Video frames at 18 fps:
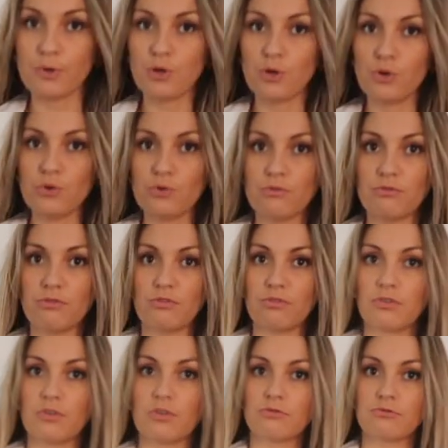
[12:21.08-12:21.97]

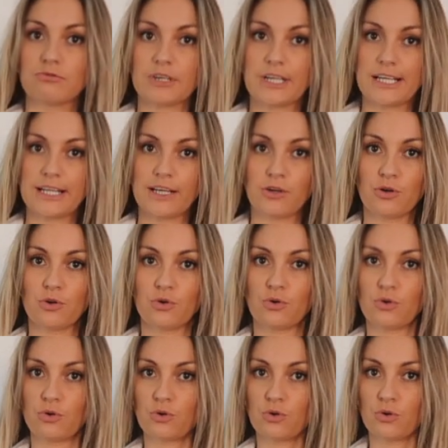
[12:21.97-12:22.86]
boots, really
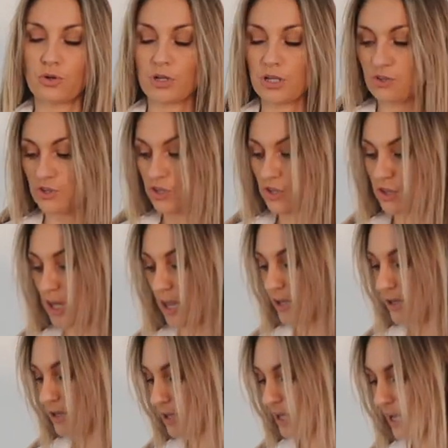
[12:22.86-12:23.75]
cool to
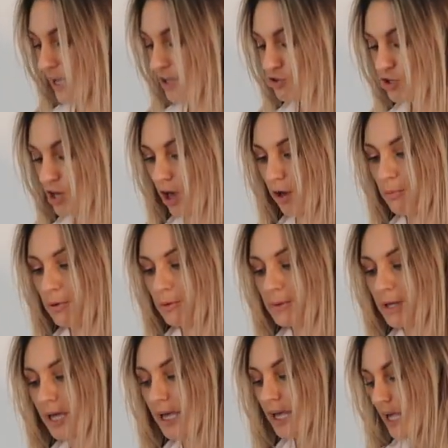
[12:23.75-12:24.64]
like edge it up a
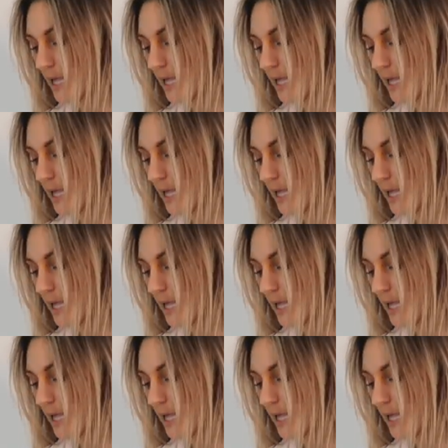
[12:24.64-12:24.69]
bit.